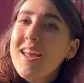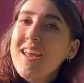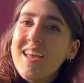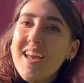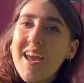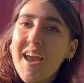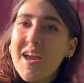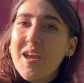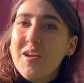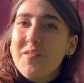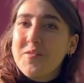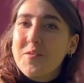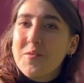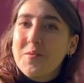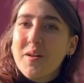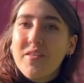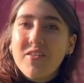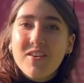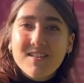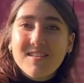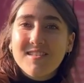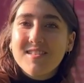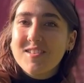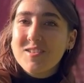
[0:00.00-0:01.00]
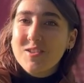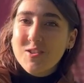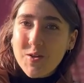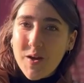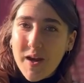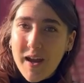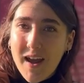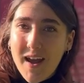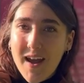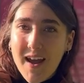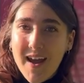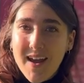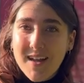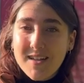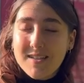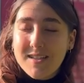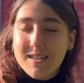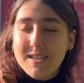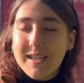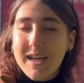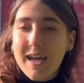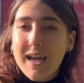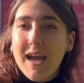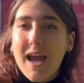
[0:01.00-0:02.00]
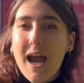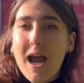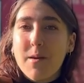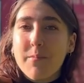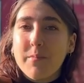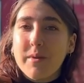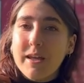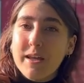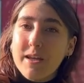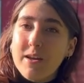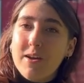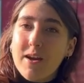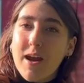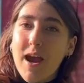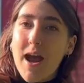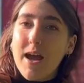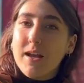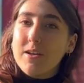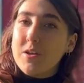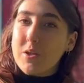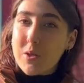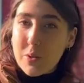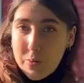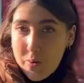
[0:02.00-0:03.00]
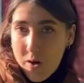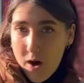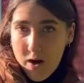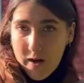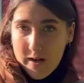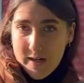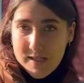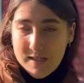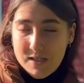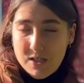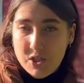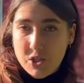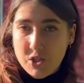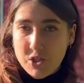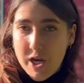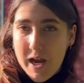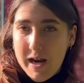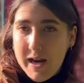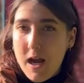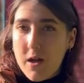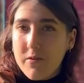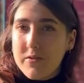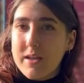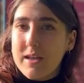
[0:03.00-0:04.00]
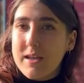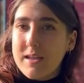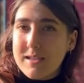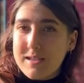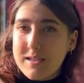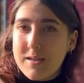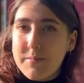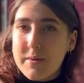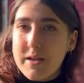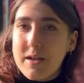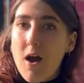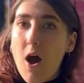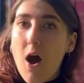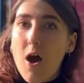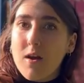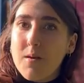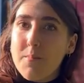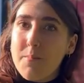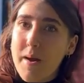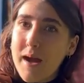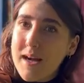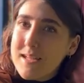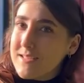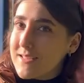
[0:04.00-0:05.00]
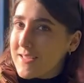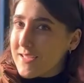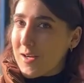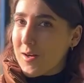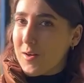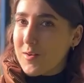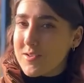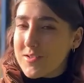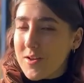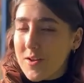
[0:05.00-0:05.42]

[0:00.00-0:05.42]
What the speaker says: Hey everyone, this is Andrea, and today I'm here at Kew Gardens to check out the exhibit on Mexico.